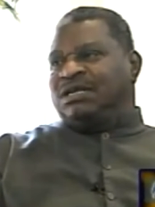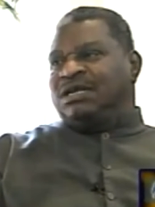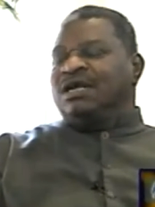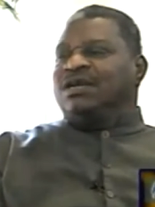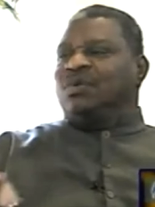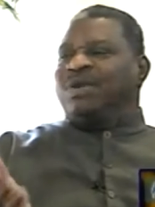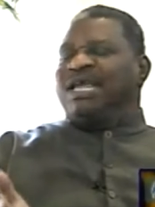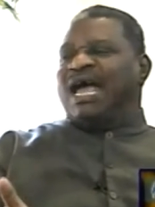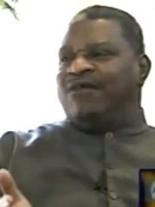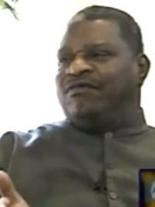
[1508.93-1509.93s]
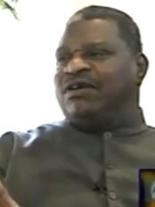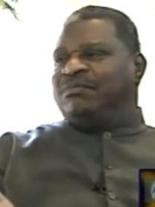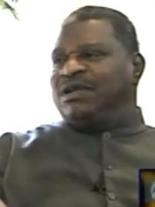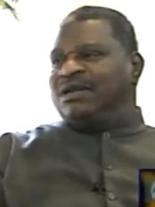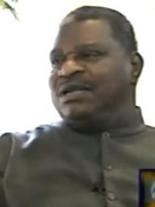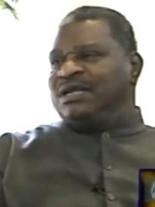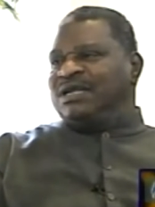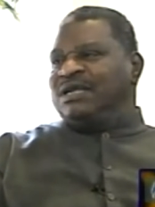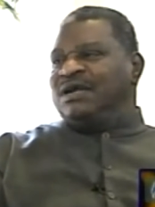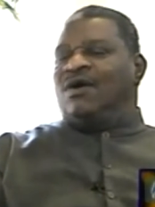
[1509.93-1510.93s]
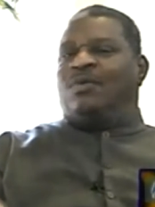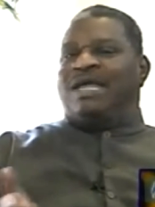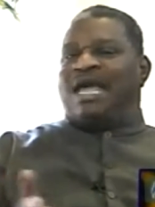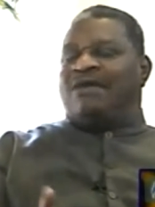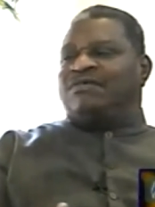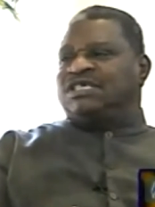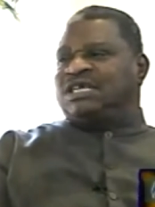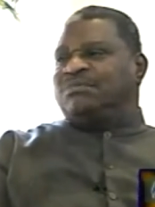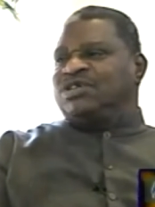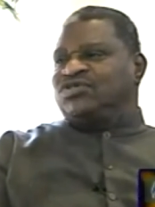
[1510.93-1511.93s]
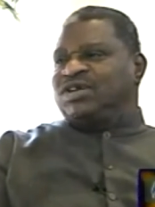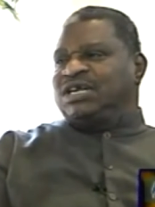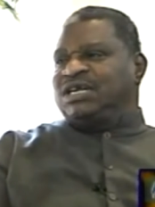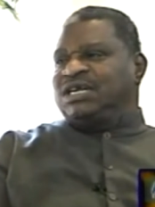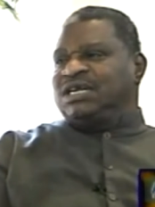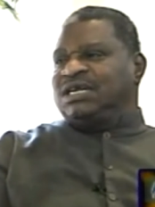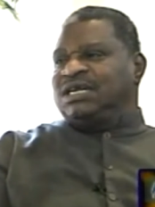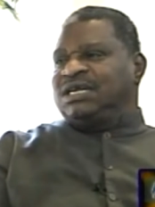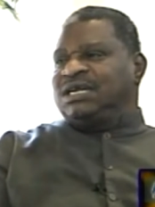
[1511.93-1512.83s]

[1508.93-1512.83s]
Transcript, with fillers: Mm-hmm. Do we have a community or we have a cemetery? Mm-hmm.